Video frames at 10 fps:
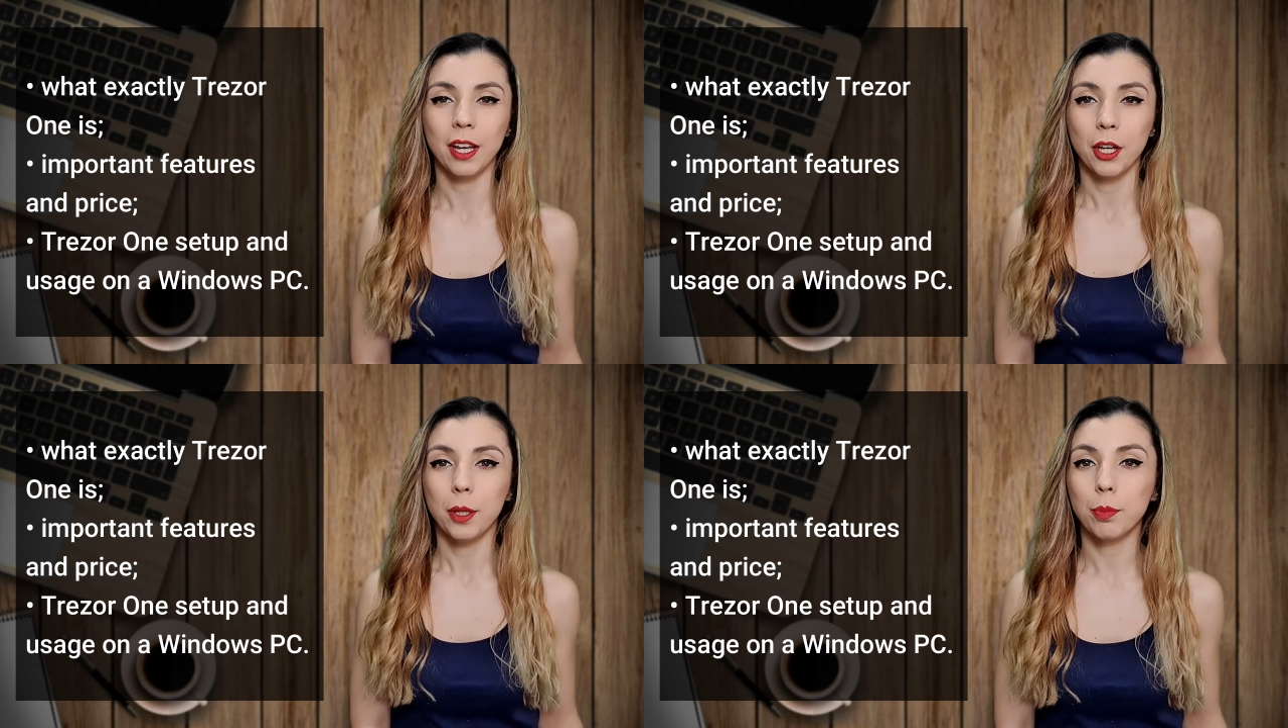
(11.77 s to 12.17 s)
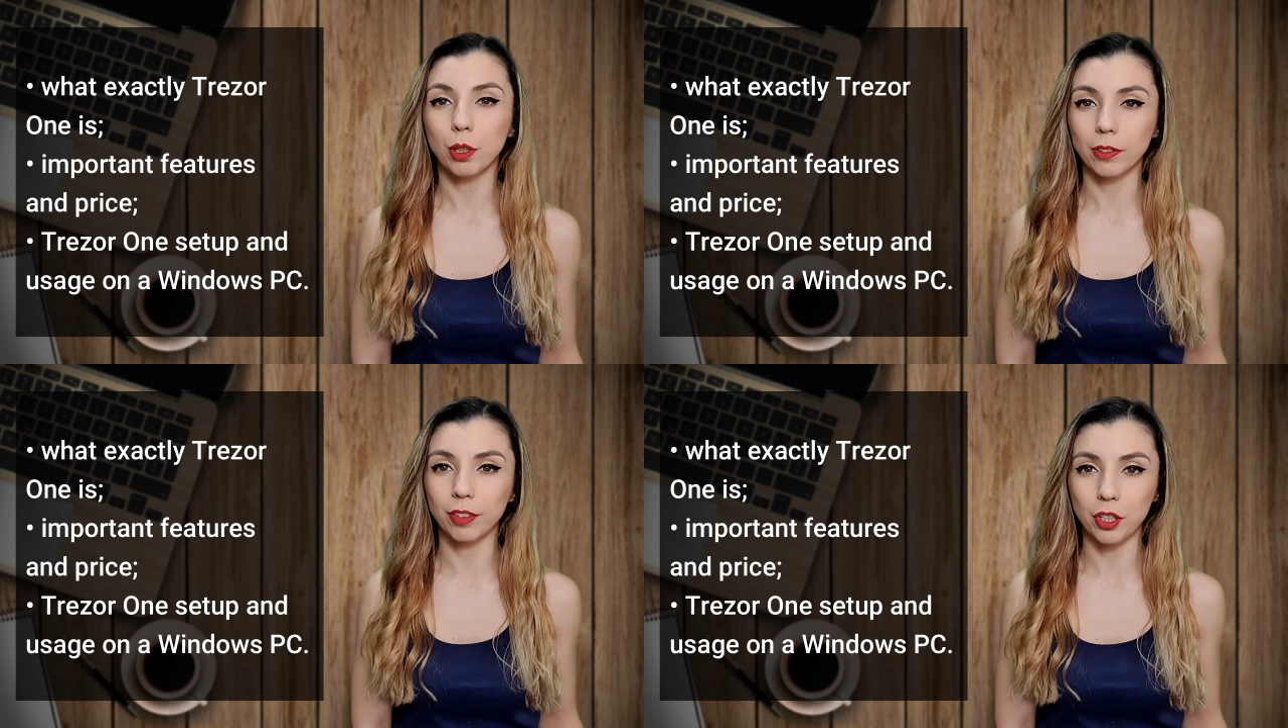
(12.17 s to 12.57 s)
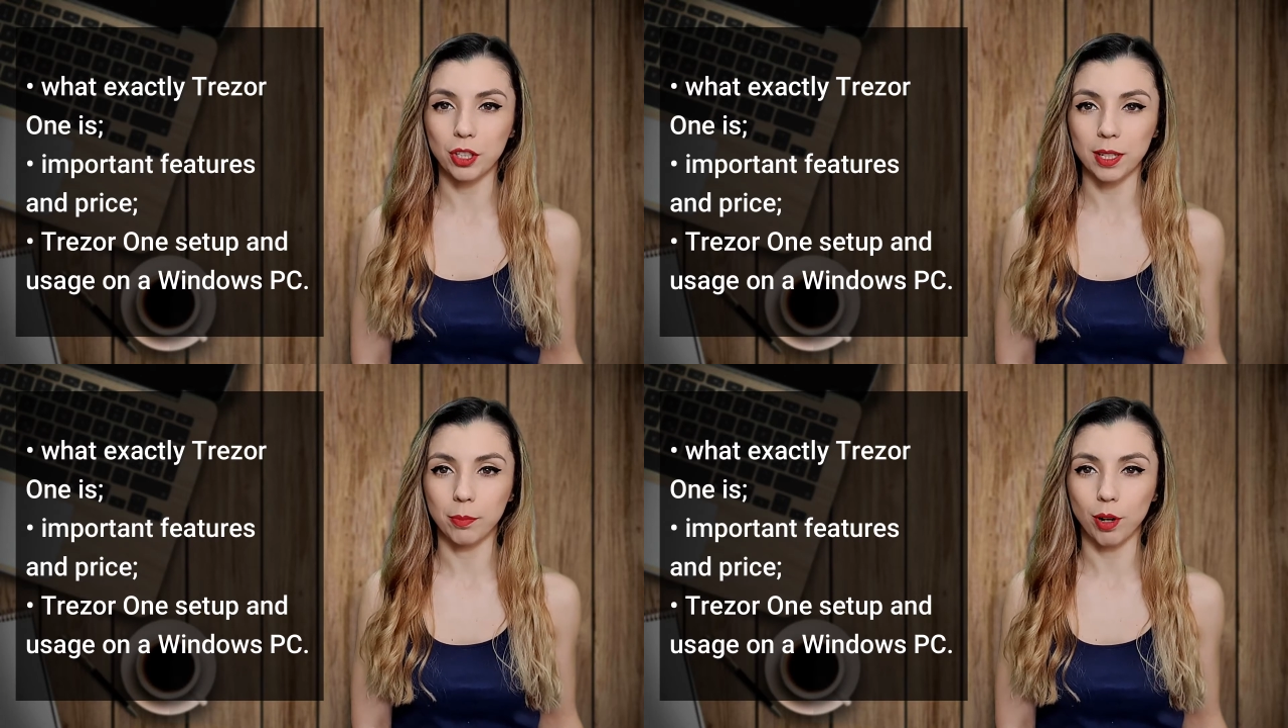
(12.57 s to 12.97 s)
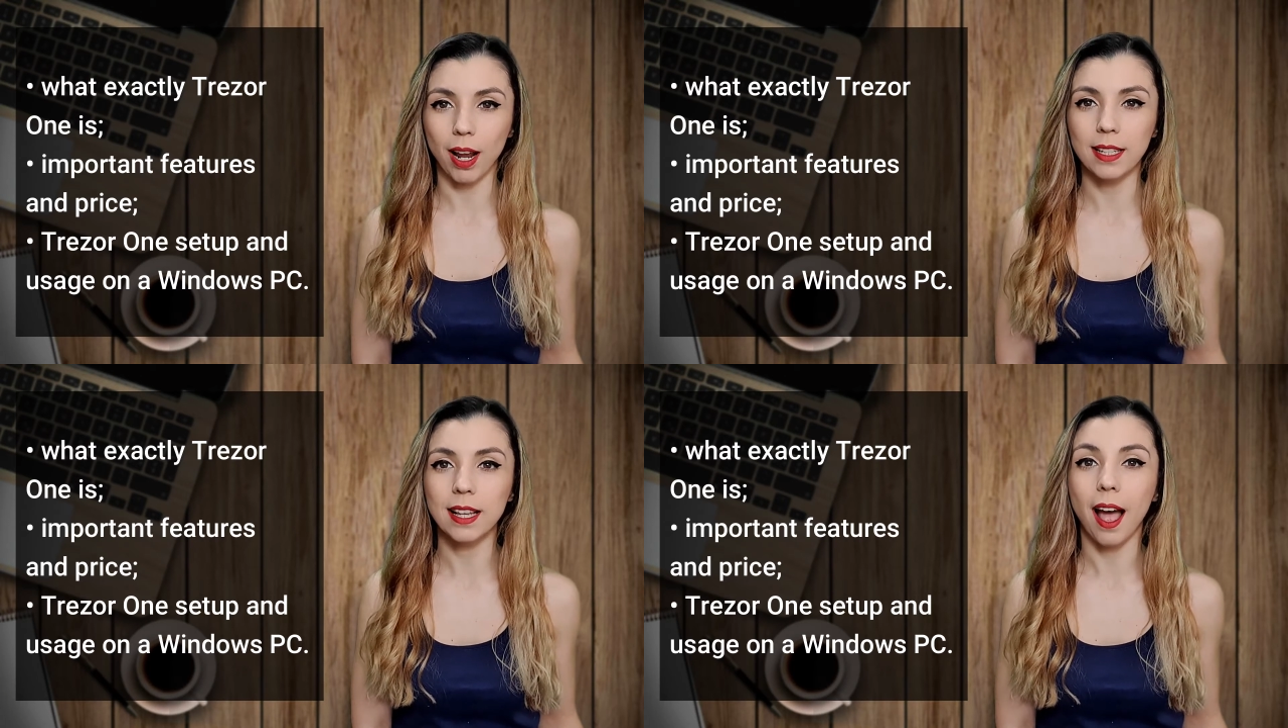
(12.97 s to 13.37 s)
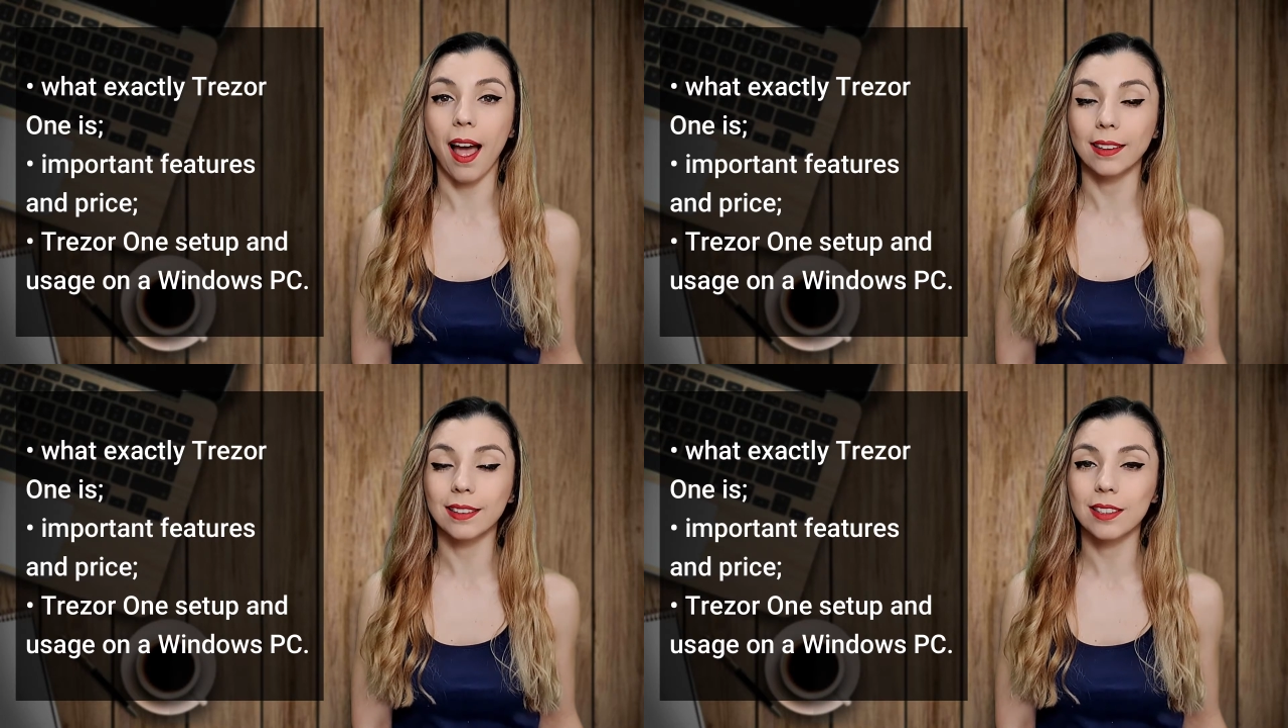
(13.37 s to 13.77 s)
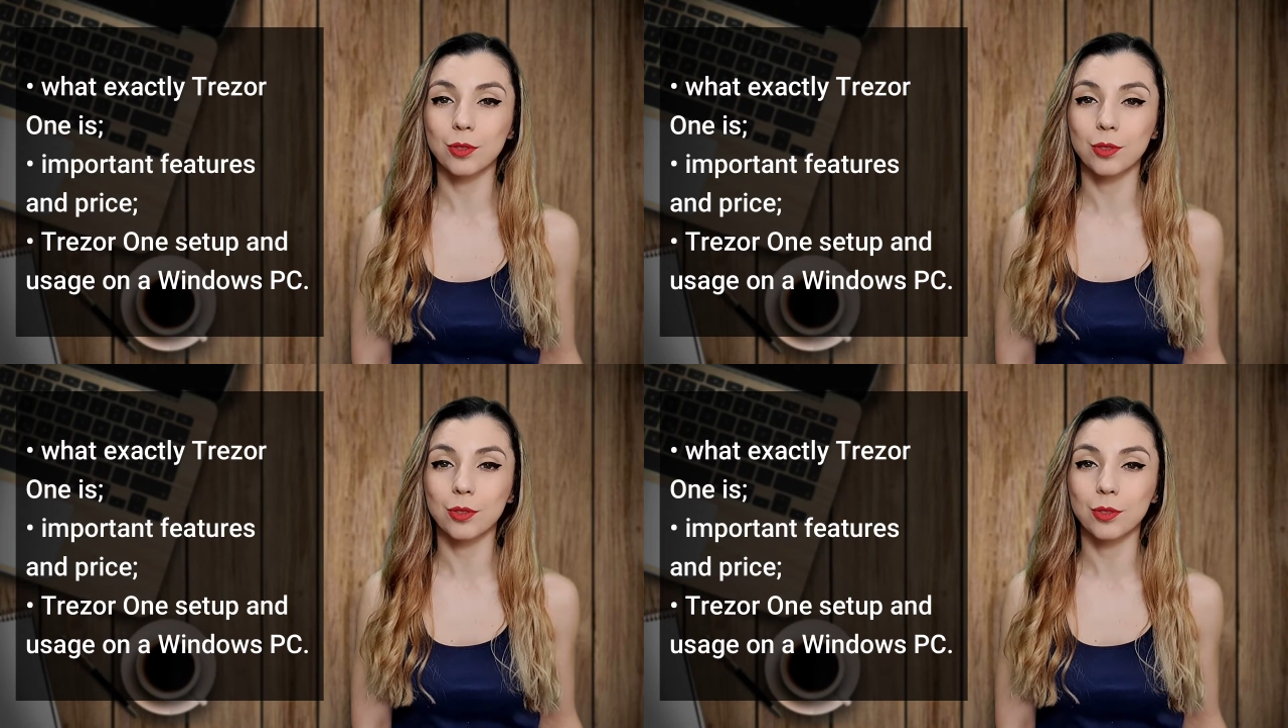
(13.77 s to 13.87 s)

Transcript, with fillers: important features and price, and